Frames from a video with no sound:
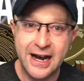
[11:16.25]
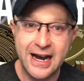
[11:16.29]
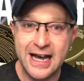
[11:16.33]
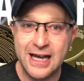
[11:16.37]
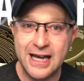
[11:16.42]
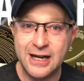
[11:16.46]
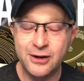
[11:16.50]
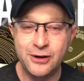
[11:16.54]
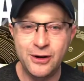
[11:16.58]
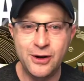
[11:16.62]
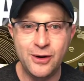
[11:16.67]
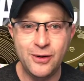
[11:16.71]
I
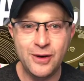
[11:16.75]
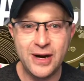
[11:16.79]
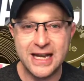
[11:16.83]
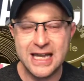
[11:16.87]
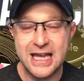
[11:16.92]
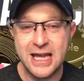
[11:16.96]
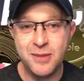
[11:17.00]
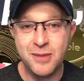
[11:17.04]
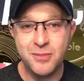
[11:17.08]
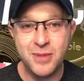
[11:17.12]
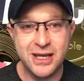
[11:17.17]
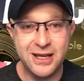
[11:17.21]
don't know. I
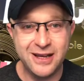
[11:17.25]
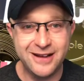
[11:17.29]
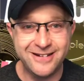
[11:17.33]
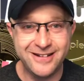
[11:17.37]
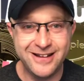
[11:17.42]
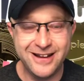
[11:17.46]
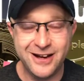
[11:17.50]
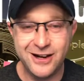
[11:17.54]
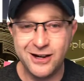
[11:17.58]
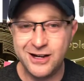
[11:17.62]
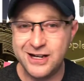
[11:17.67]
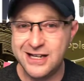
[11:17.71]
can't make
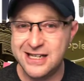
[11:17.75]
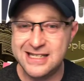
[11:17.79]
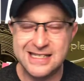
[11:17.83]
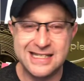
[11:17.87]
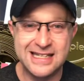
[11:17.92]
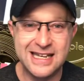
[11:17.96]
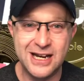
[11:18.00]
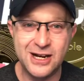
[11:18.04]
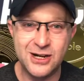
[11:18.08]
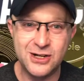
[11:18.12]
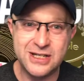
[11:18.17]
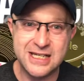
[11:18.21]
any
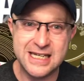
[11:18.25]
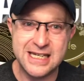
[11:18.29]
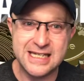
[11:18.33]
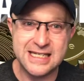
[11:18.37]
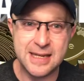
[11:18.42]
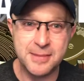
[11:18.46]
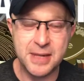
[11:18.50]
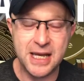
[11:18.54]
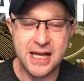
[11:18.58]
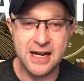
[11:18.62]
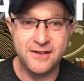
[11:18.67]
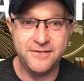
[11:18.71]
guarantees.
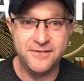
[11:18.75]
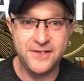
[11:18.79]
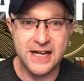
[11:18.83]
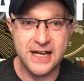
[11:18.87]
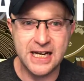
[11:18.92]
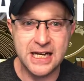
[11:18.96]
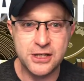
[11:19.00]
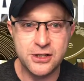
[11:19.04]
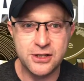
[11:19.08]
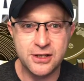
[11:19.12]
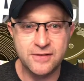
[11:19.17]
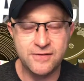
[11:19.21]
I'm not a
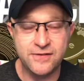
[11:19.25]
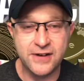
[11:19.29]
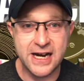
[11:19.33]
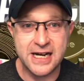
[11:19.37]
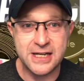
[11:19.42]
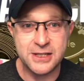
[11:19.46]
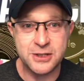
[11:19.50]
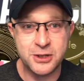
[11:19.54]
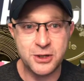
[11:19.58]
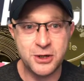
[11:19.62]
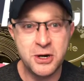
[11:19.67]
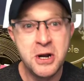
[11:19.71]
financial
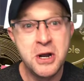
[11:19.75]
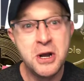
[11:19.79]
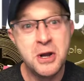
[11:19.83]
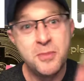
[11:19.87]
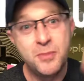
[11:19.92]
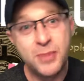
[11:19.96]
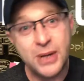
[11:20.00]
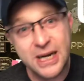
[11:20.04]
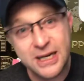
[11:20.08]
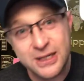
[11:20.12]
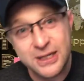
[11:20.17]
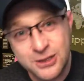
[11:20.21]
advisor,
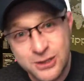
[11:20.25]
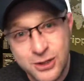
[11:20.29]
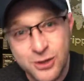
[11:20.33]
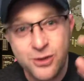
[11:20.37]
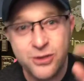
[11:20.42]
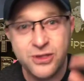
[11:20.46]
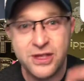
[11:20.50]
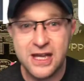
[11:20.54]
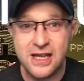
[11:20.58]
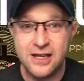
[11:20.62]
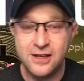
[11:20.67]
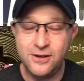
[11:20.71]
but I do
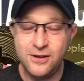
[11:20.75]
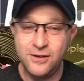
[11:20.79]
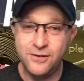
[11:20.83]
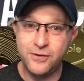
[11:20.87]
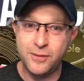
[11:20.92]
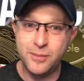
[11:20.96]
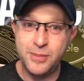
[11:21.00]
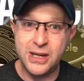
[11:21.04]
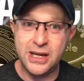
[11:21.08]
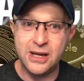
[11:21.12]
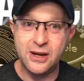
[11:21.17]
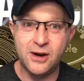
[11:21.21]
thank you for
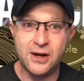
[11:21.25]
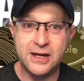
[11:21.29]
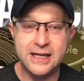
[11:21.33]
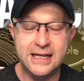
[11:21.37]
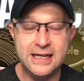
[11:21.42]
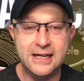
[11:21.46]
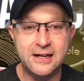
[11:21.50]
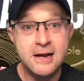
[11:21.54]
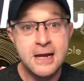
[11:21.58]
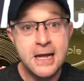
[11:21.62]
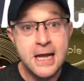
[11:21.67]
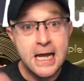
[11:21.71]
being on
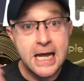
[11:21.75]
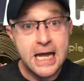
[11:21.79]
here.